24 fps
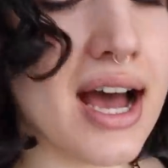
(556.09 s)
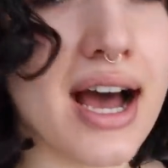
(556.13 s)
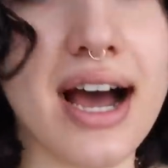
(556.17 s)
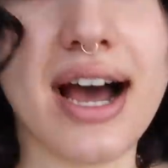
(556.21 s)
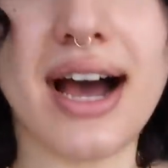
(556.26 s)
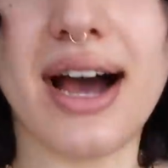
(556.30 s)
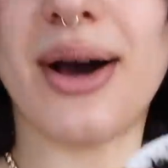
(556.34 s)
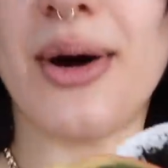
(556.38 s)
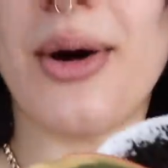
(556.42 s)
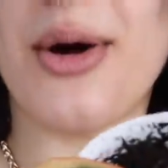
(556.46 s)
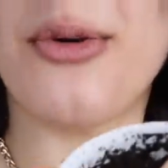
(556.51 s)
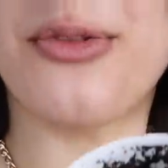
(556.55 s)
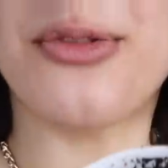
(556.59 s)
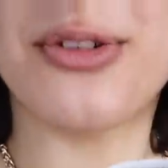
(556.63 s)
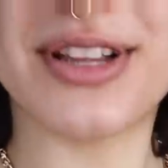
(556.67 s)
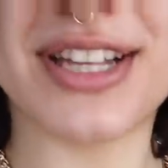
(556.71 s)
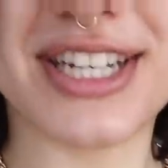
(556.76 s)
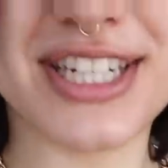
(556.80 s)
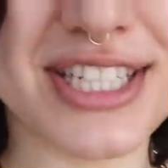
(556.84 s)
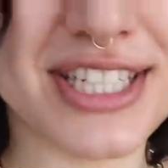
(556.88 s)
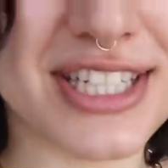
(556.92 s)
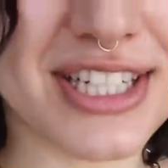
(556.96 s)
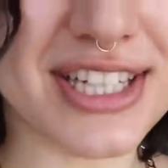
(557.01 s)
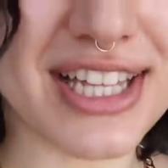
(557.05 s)
Uh,
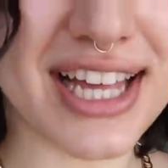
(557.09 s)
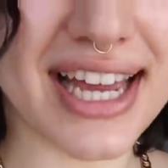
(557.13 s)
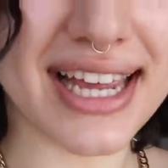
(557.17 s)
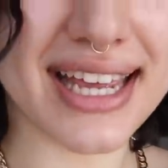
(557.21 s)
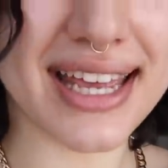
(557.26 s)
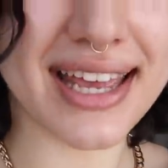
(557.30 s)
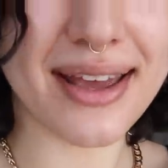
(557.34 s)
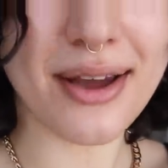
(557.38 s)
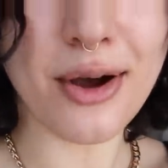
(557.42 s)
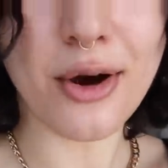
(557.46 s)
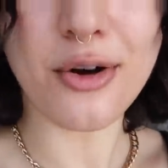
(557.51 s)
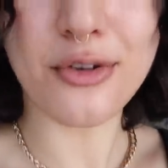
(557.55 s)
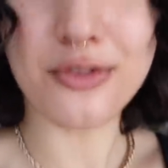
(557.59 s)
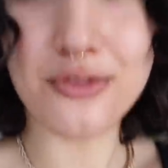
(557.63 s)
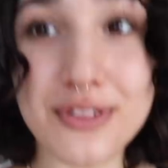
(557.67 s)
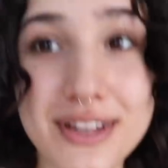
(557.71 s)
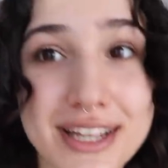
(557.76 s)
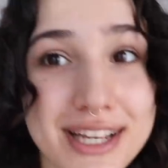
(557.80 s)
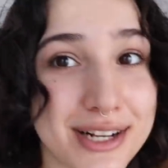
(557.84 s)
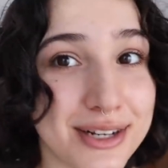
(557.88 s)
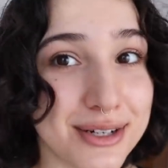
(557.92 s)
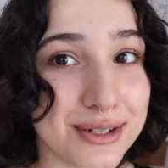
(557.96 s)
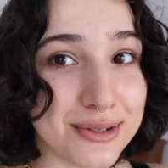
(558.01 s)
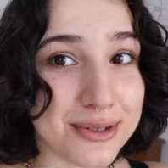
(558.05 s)
hopefully she'll like it.
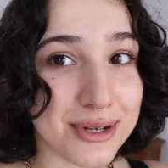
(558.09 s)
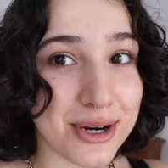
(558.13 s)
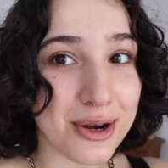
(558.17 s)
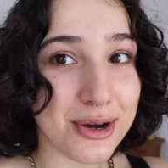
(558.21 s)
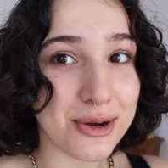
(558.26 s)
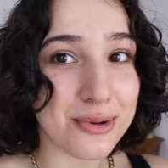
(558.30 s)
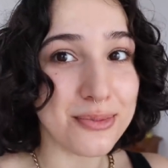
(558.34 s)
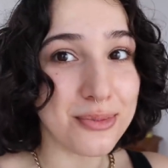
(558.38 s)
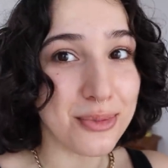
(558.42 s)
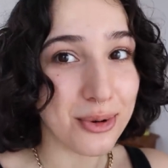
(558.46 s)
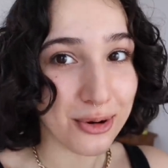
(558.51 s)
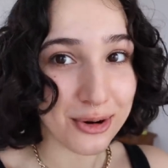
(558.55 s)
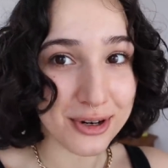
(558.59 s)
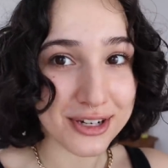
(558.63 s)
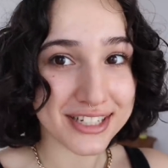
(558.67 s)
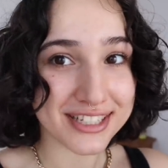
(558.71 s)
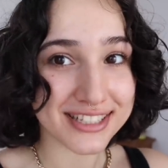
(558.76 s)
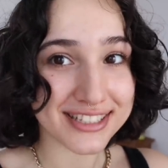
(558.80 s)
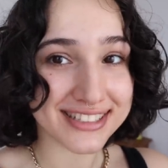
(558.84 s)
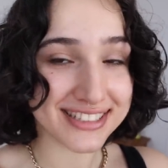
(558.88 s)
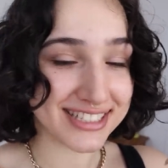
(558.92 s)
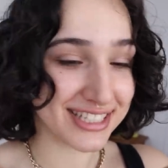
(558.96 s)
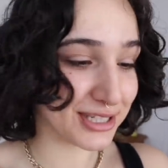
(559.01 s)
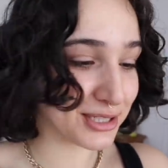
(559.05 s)
Hopefully it'll grow
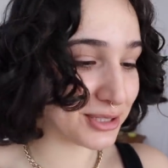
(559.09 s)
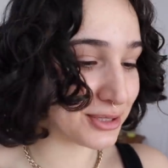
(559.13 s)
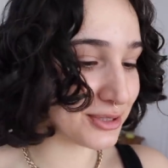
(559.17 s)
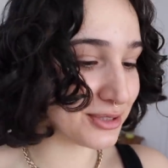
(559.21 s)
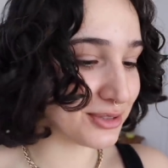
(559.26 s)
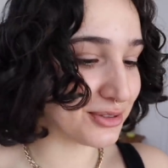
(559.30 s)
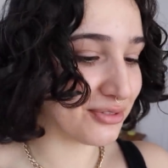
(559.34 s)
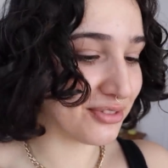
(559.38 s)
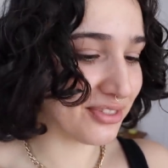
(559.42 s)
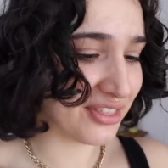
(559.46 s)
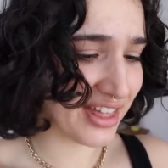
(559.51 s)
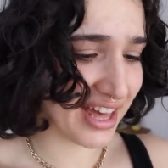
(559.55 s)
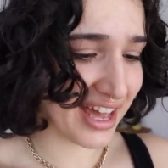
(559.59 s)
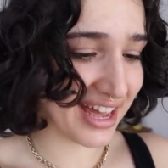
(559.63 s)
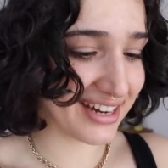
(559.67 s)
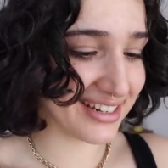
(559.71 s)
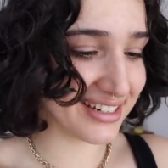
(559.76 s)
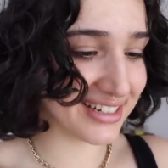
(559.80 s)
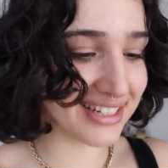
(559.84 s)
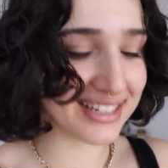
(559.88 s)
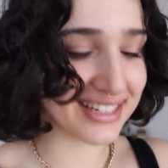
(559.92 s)
more till then